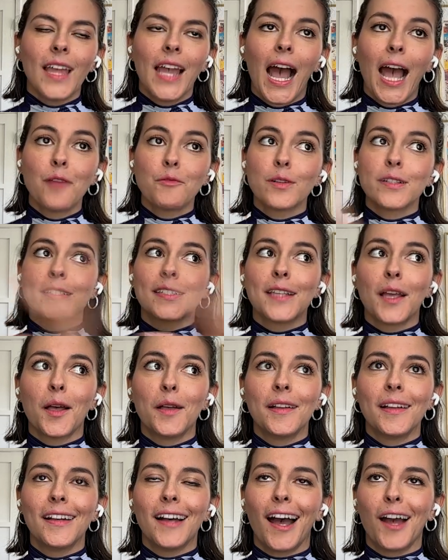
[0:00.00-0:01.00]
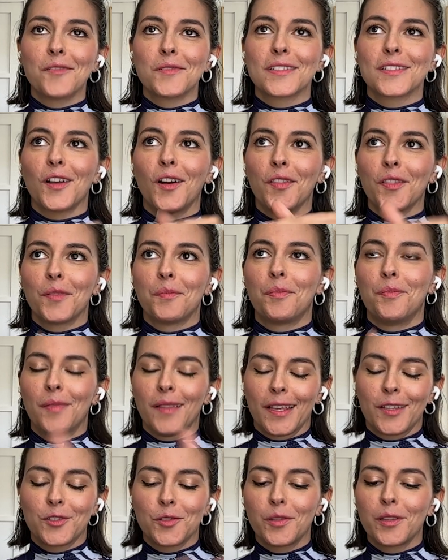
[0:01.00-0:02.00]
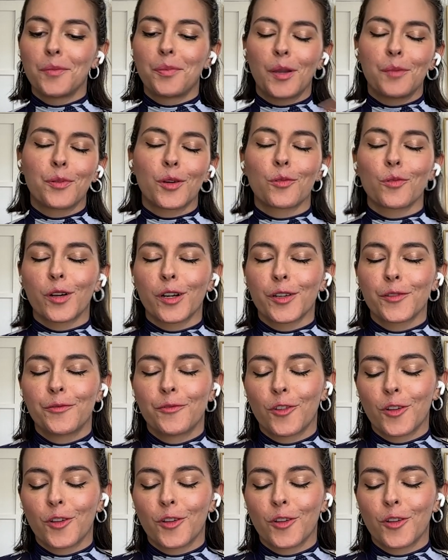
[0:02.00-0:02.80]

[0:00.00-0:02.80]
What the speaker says: I was I was on the like doing the paperwork